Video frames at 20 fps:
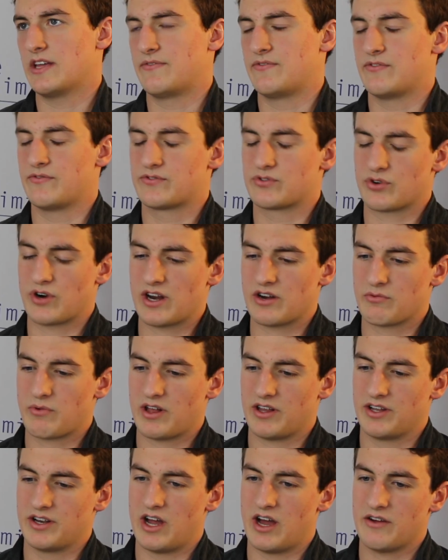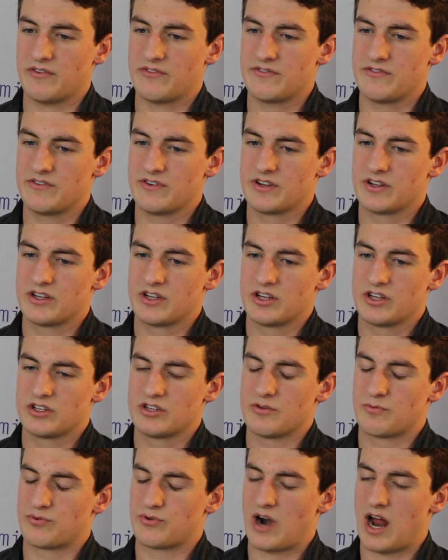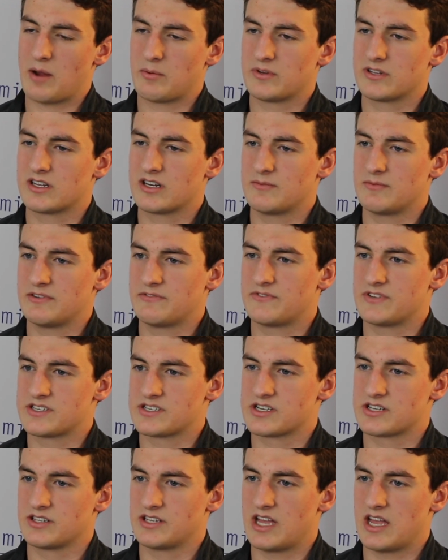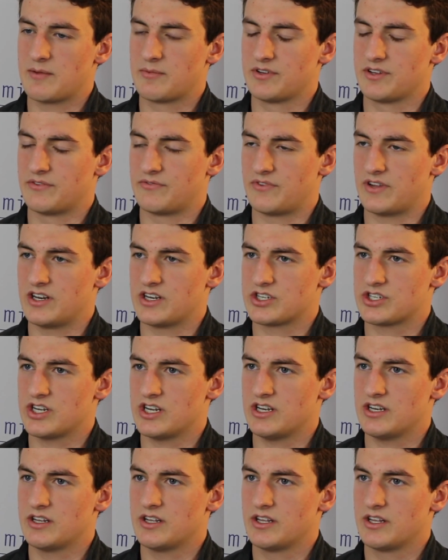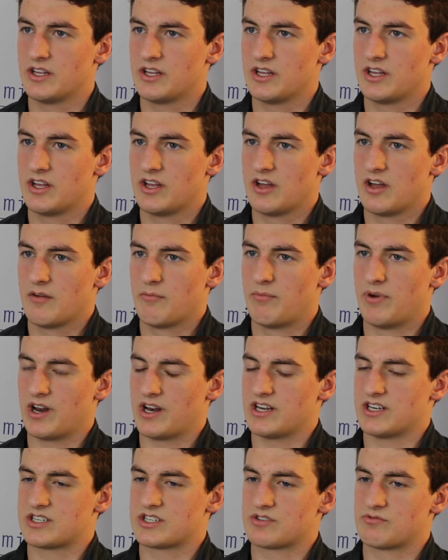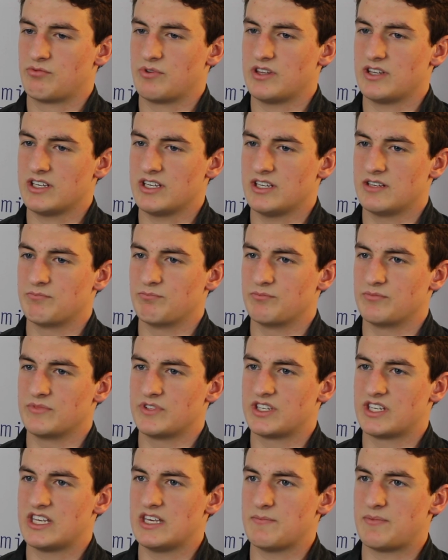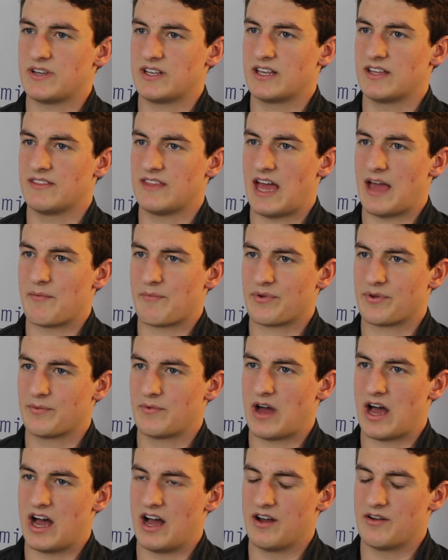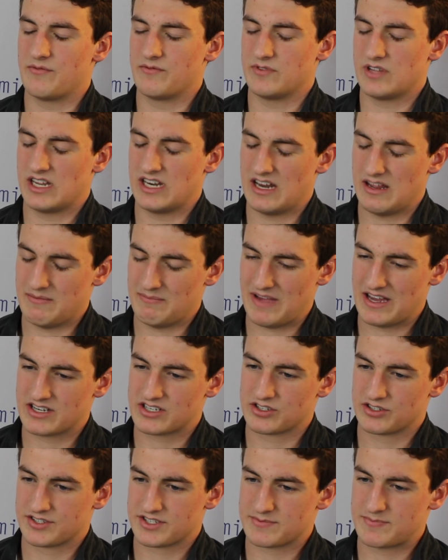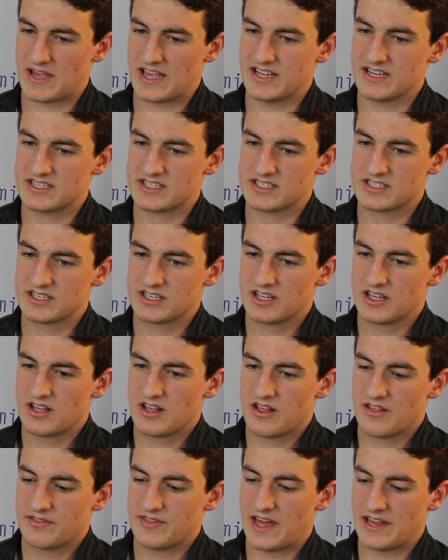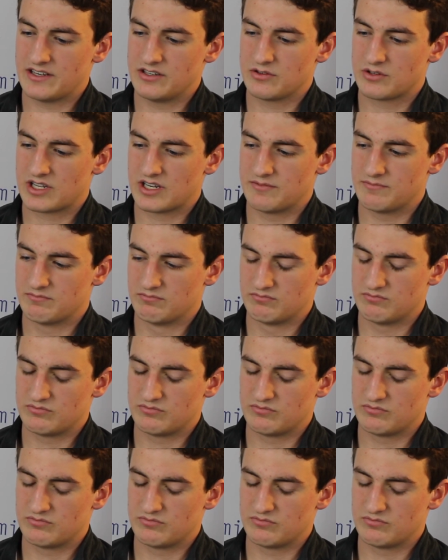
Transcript: if you've trained well enough, you're probably going to be physically able to finish it, but it's really keeping in that in a mental space that you can